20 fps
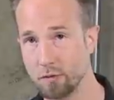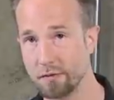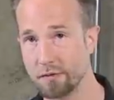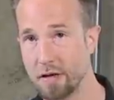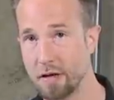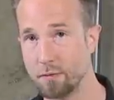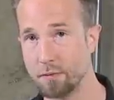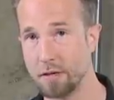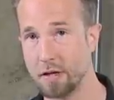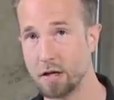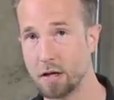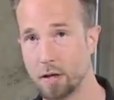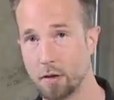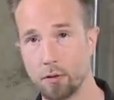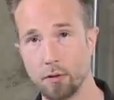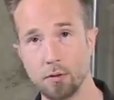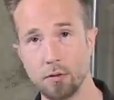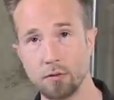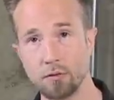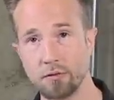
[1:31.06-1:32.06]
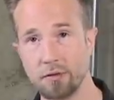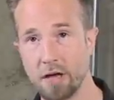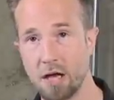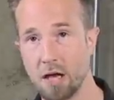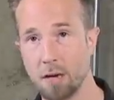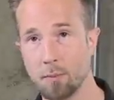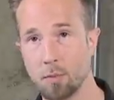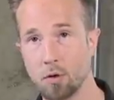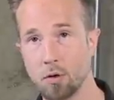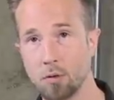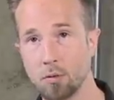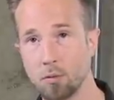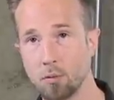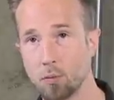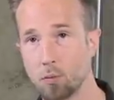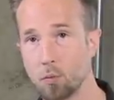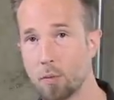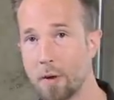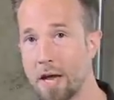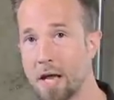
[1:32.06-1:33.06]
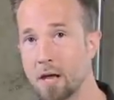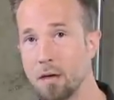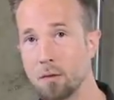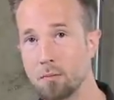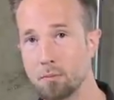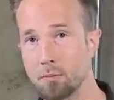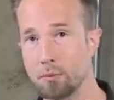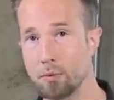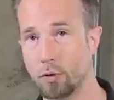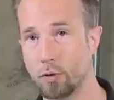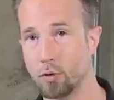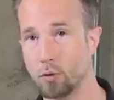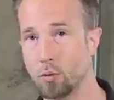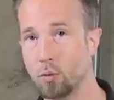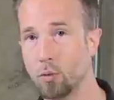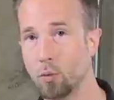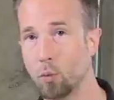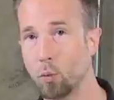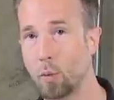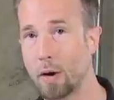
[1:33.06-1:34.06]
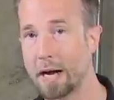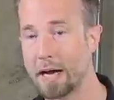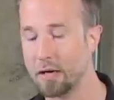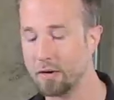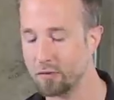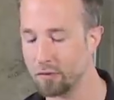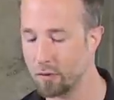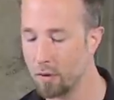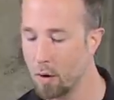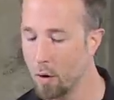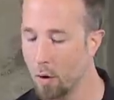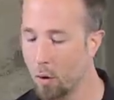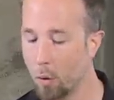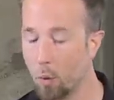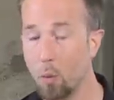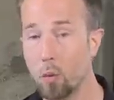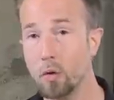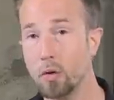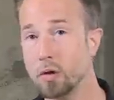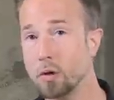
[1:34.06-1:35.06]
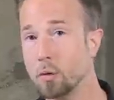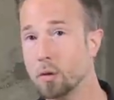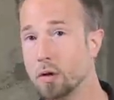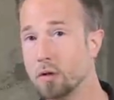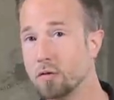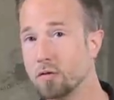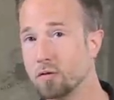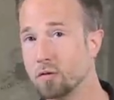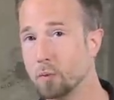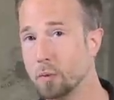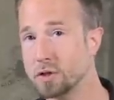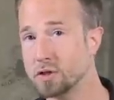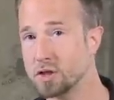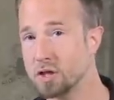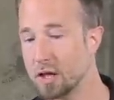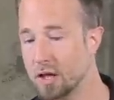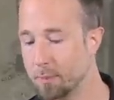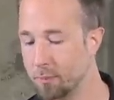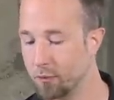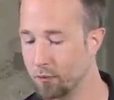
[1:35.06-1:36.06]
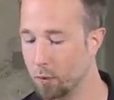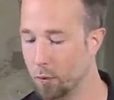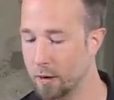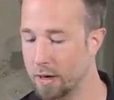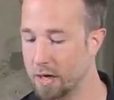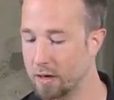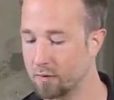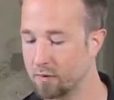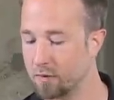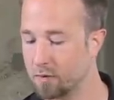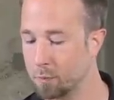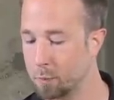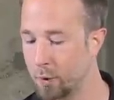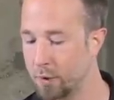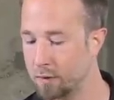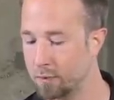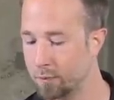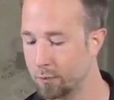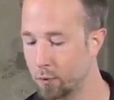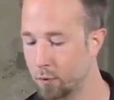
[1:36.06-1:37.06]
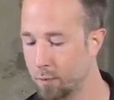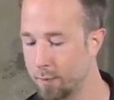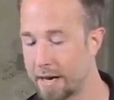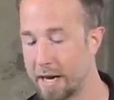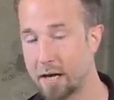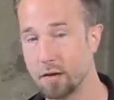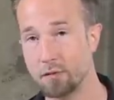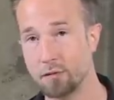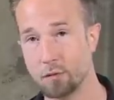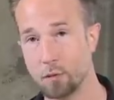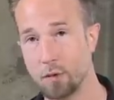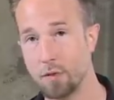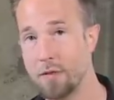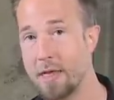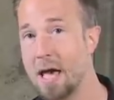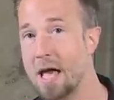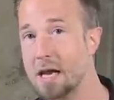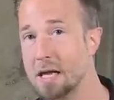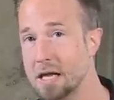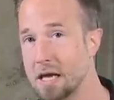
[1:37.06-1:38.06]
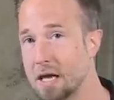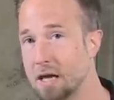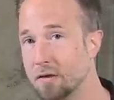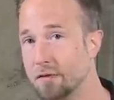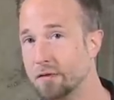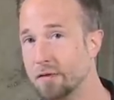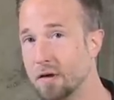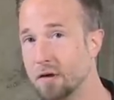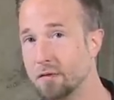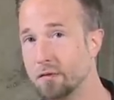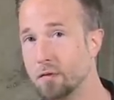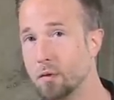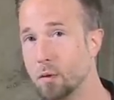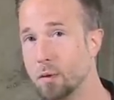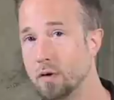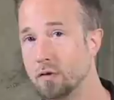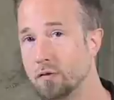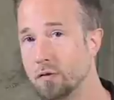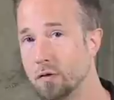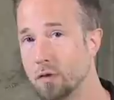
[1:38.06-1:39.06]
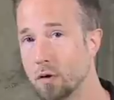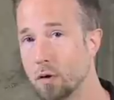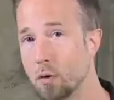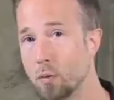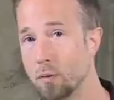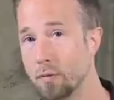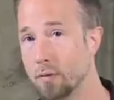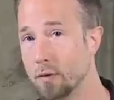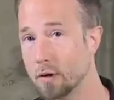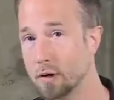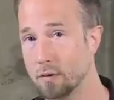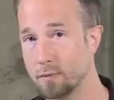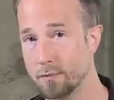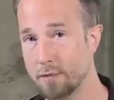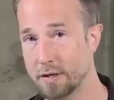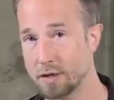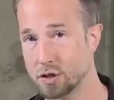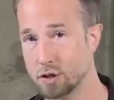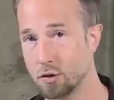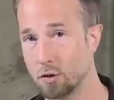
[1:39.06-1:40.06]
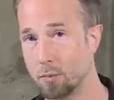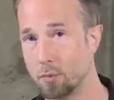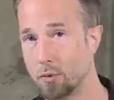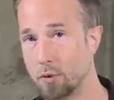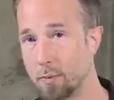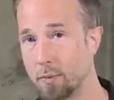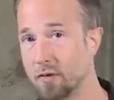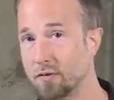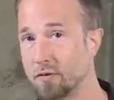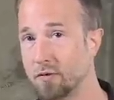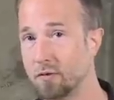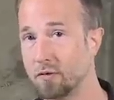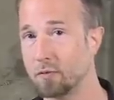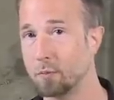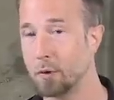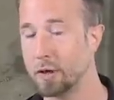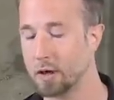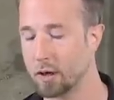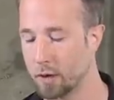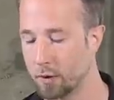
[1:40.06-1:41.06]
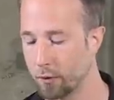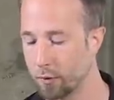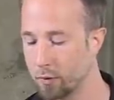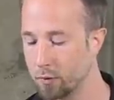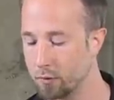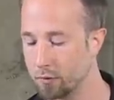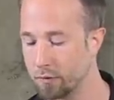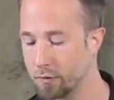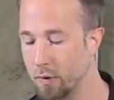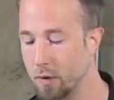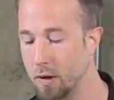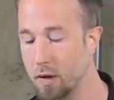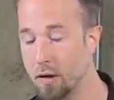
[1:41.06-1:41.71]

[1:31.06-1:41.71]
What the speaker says: safety colors, amber, red, blue, white, or you can switch it up for a split format. So in that case, it's going to go with the conventional premise of split colors.